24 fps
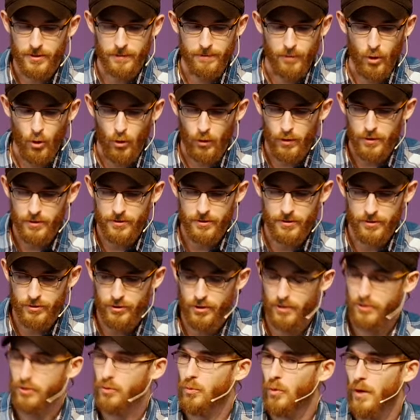of course, is
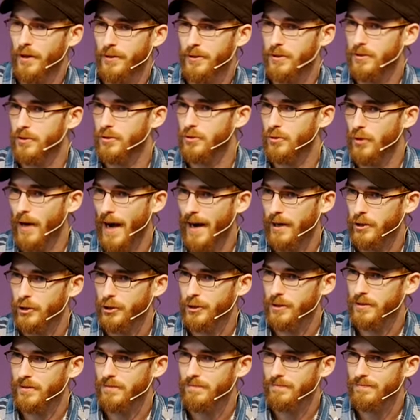just one
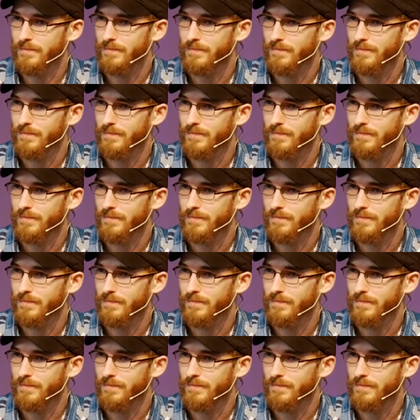distraction.